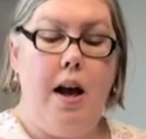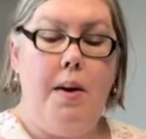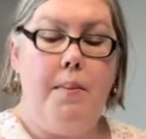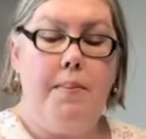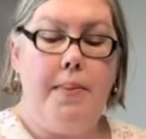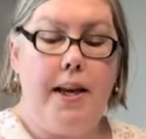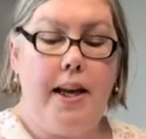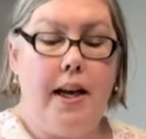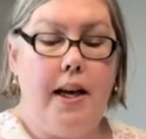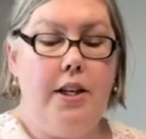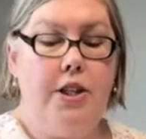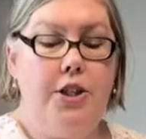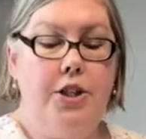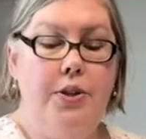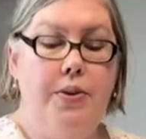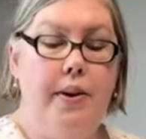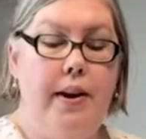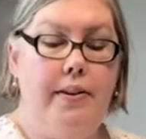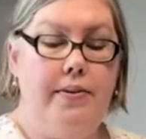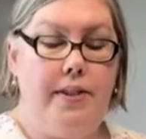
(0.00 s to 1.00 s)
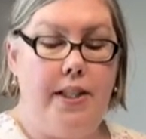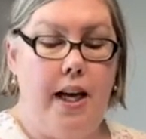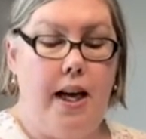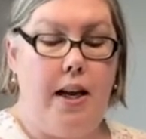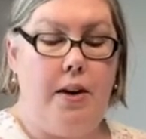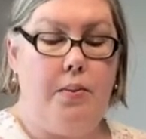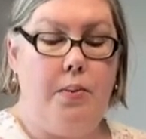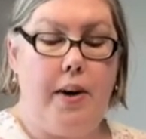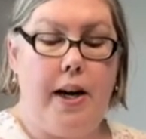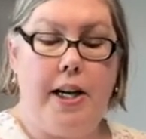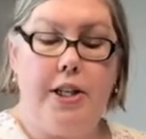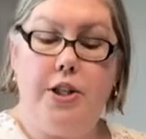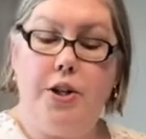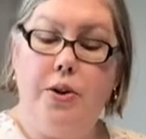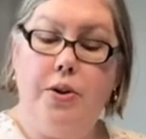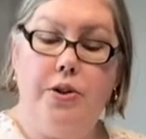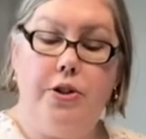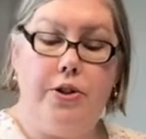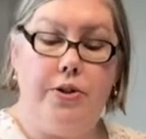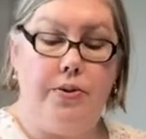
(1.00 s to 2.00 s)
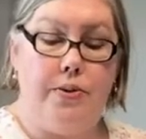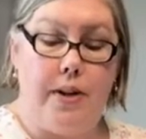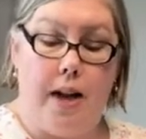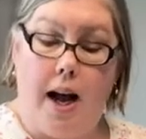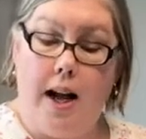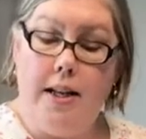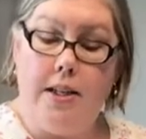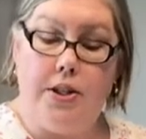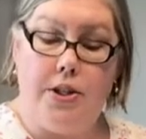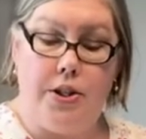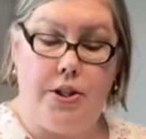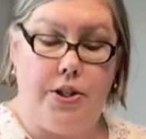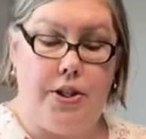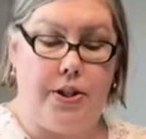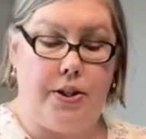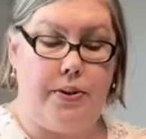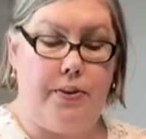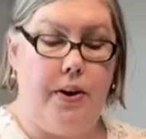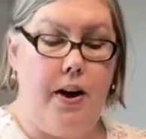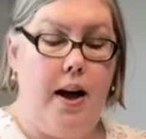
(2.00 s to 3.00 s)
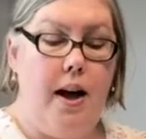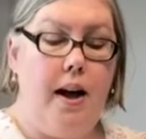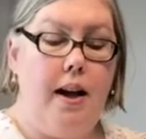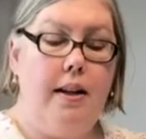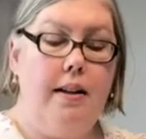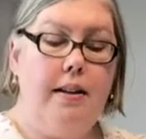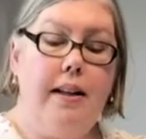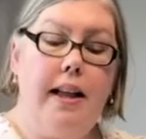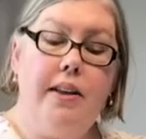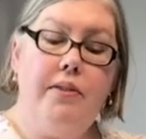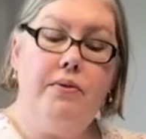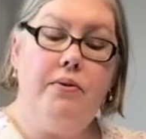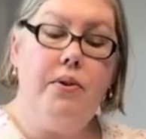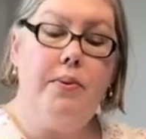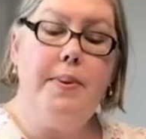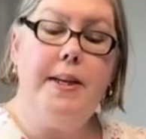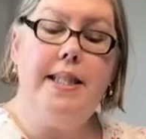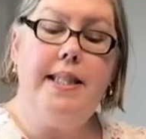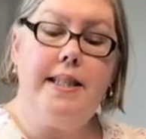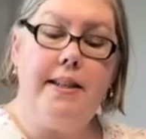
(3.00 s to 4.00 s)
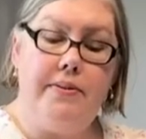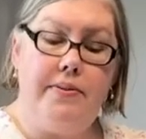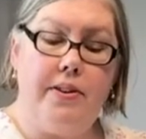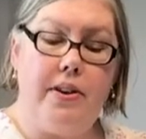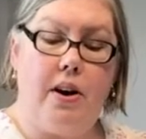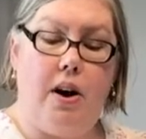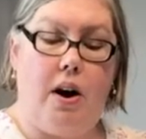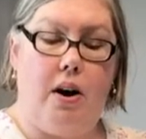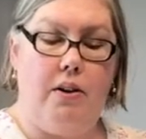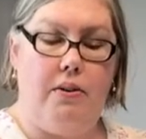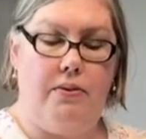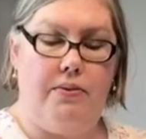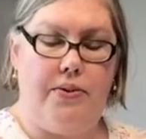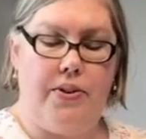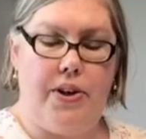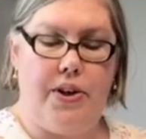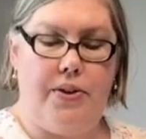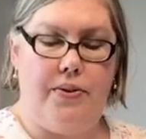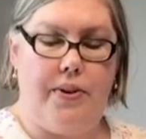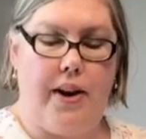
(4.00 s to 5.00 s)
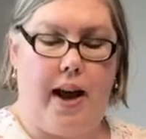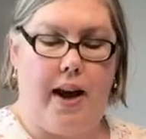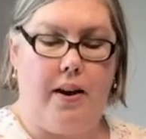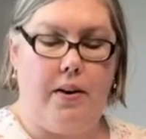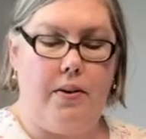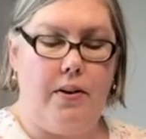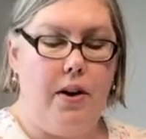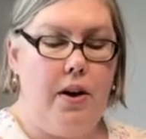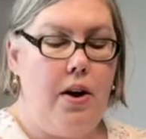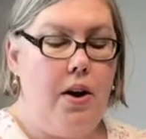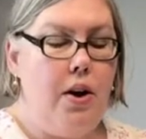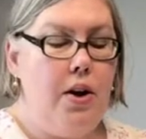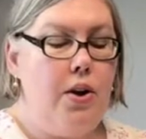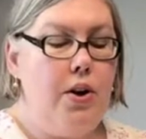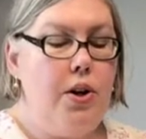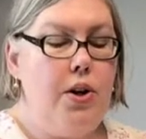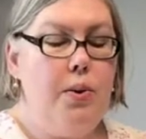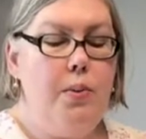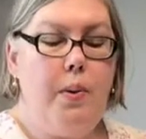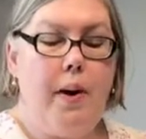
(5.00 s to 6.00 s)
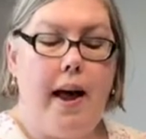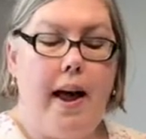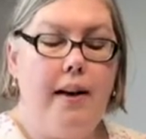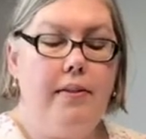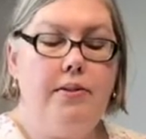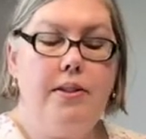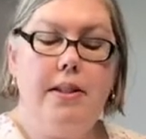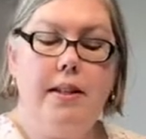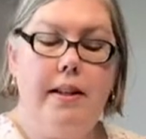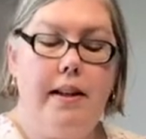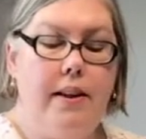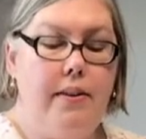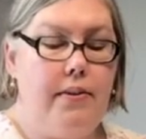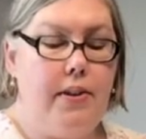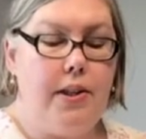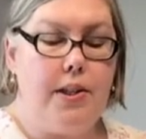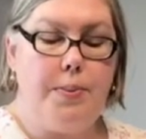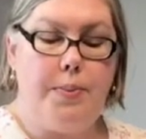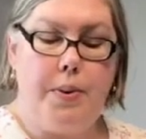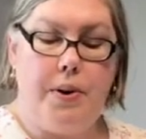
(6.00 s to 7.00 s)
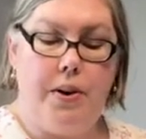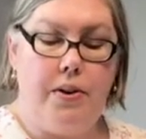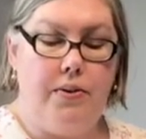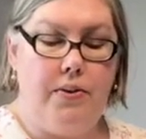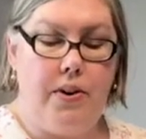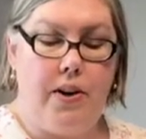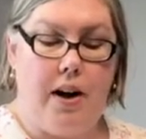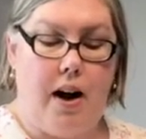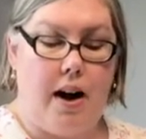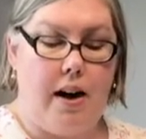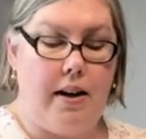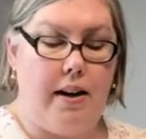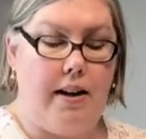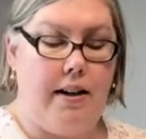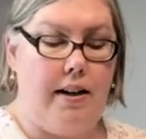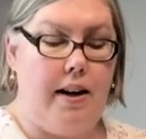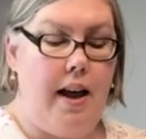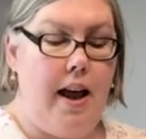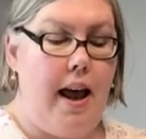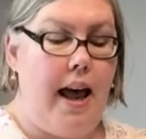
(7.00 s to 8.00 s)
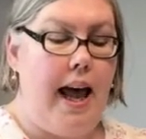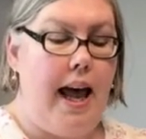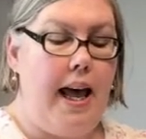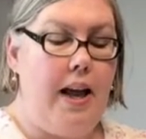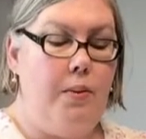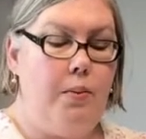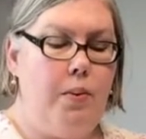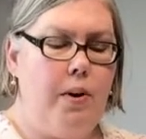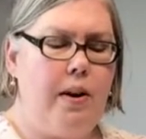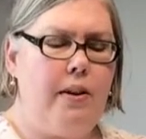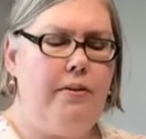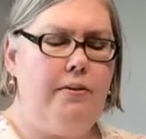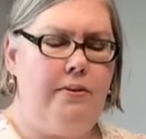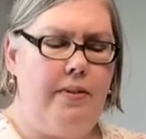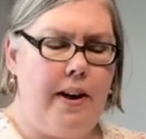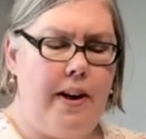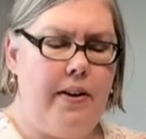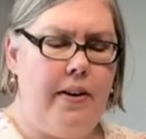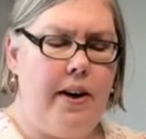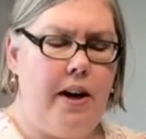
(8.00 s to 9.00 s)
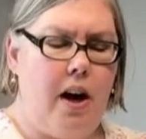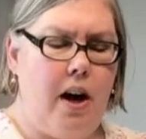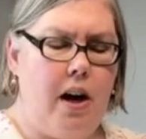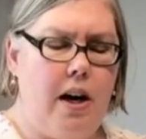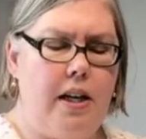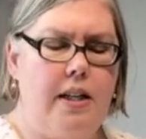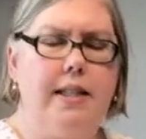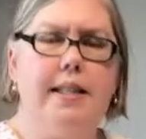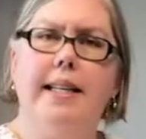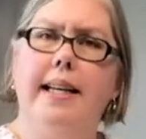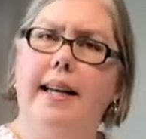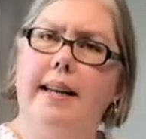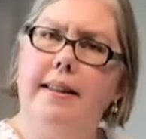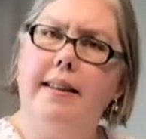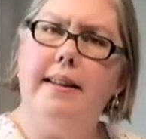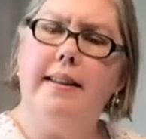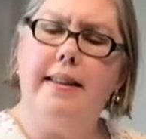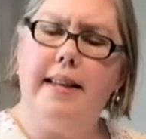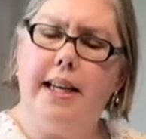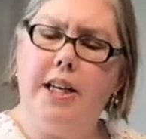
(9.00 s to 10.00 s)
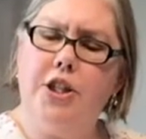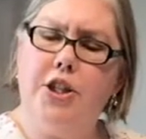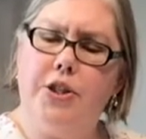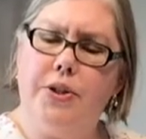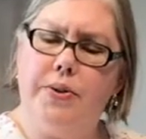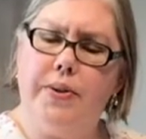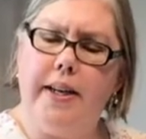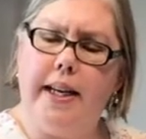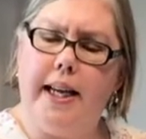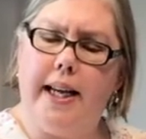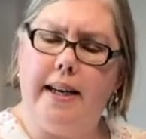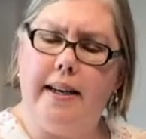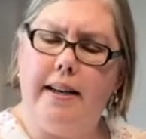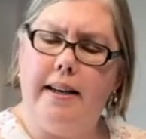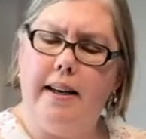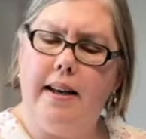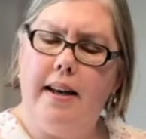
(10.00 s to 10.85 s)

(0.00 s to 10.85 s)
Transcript: Because you have done what I told you not to do, life will be difficult for you now. You will have to leave this beautiful garden and work very hard to get the things you need.